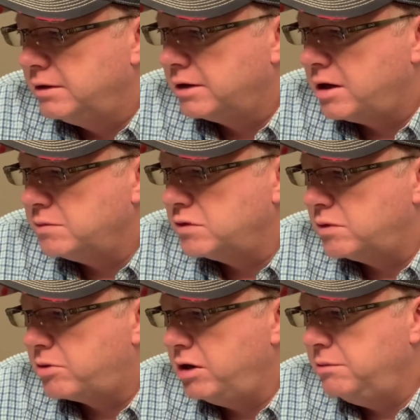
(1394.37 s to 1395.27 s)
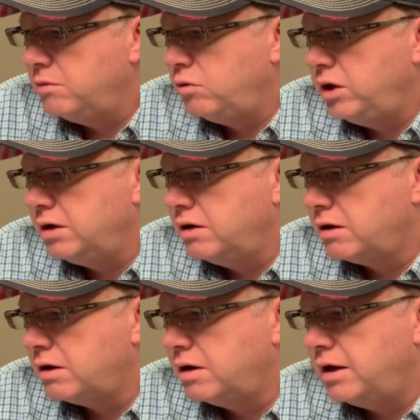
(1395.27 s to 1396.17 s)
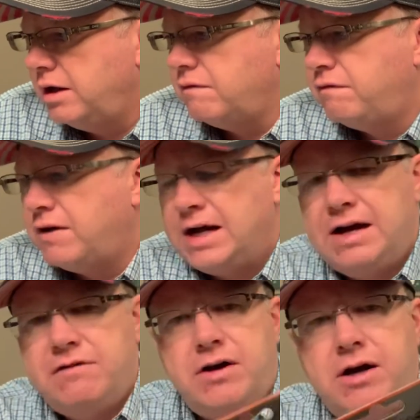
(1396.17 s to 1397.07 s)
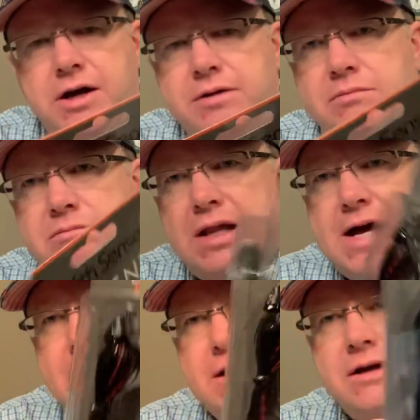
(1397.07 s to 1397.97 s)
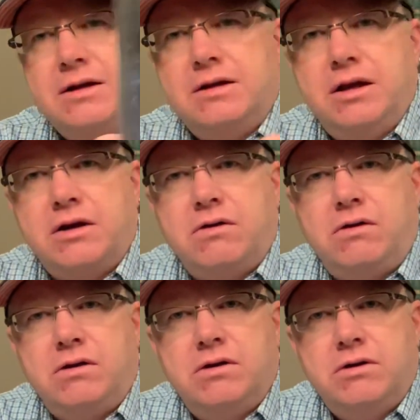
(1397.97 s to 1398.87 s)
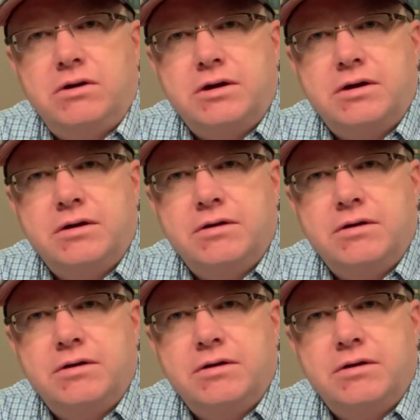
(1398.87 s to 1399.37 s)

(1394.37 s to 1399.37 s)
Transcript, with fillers: Comes with a premium weed guard and a 5/0 black nickel hook.